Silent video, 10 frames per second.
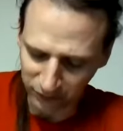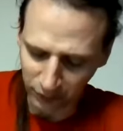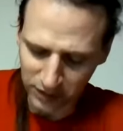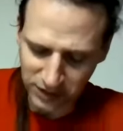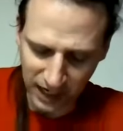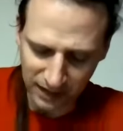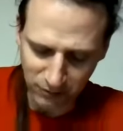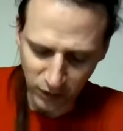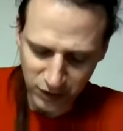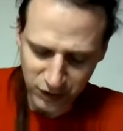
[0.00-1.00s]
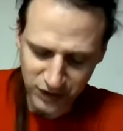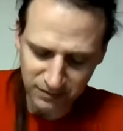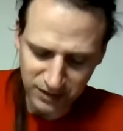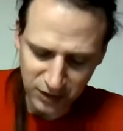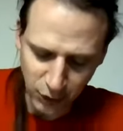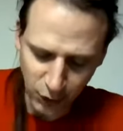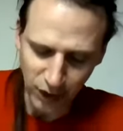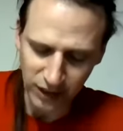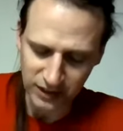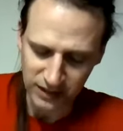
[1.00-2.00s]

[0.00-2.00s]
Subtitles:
for a time which seemed eternity.